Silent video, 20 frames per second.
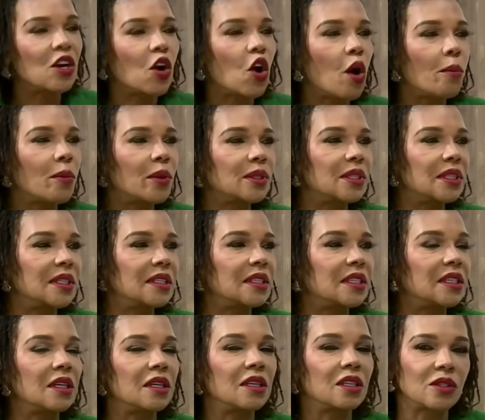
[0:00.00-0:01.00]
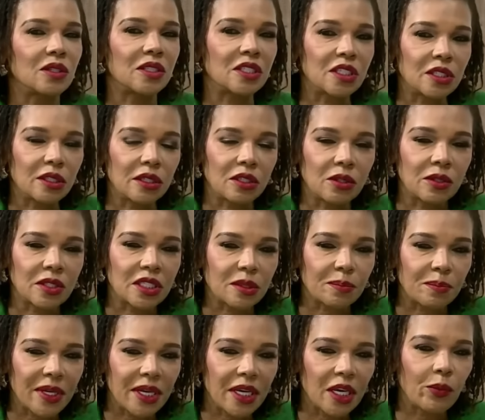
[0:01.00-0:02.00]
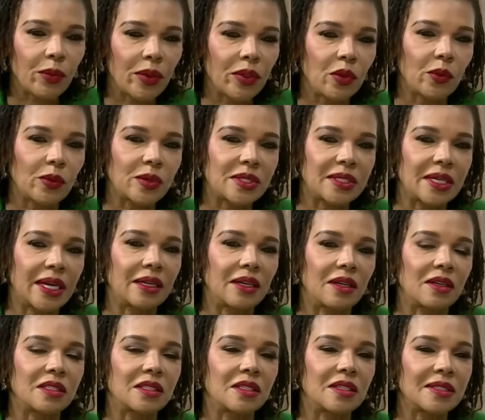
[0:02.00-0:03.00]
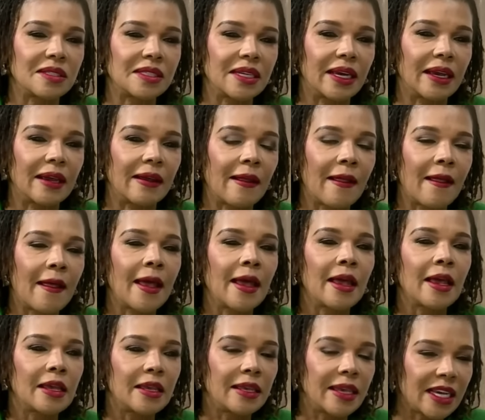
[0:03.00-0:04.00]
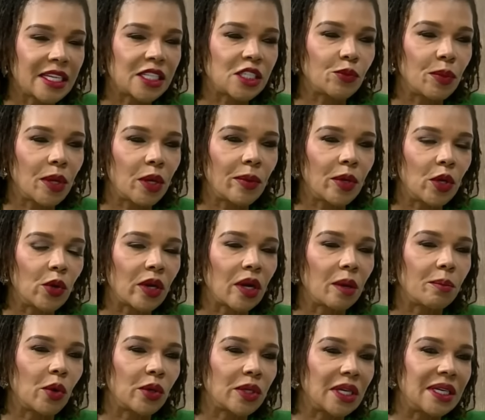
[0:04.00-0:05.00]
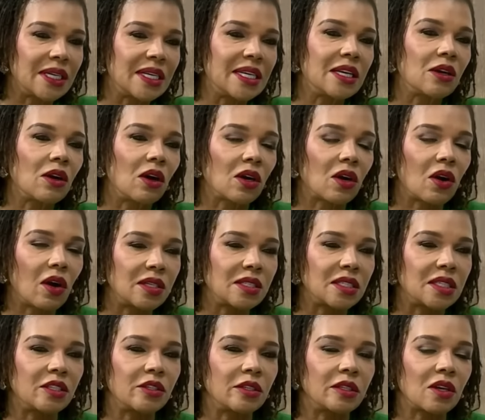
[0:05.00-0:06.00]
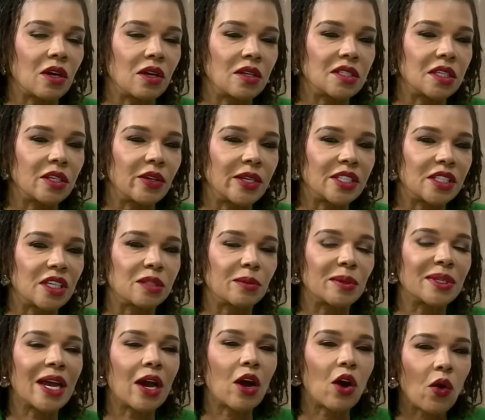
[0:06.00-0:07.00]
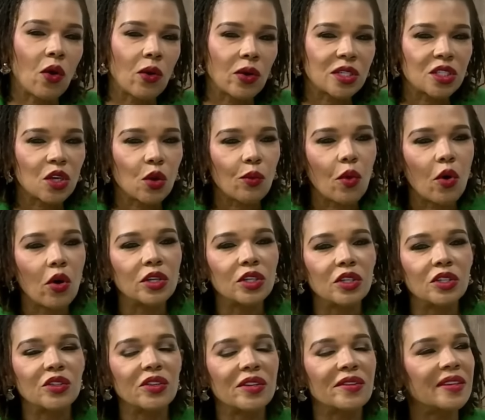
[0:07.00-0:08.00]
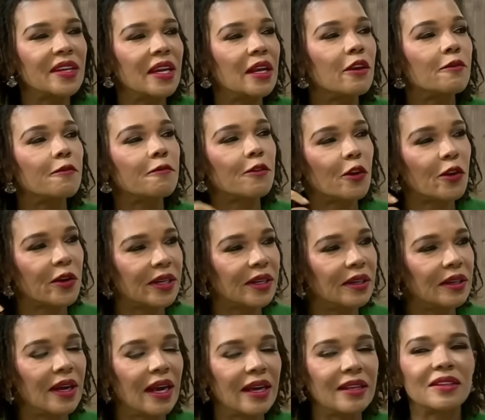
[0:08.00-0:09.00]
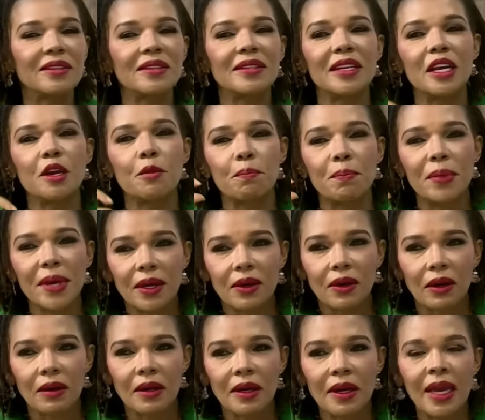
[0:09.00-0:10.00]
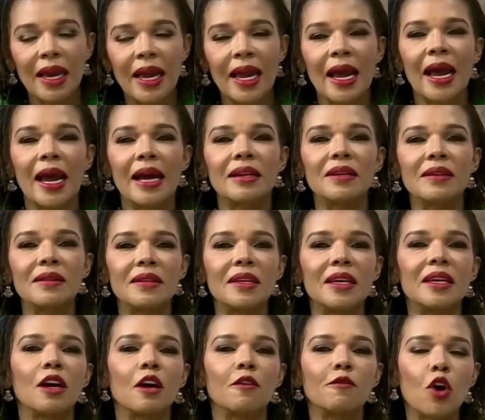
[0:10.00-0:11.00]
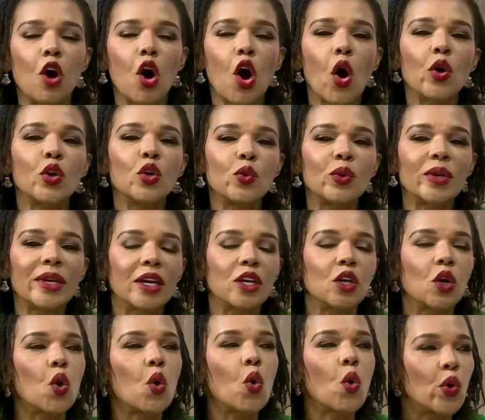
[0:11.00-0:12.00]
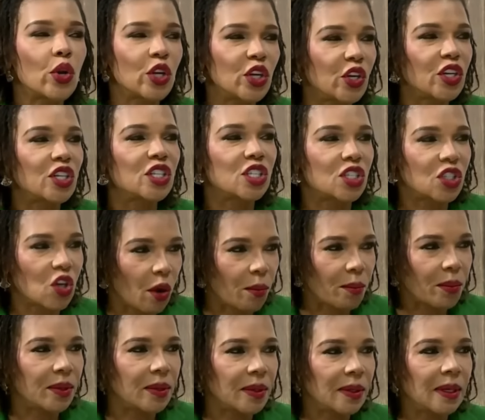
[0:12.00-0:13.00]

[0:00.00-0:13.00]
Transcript: the opportunity to speak with those tenants to say, yes, we will look about the legal considerations, but I also want you to think further and to think bigger and to think of how you can own your shop.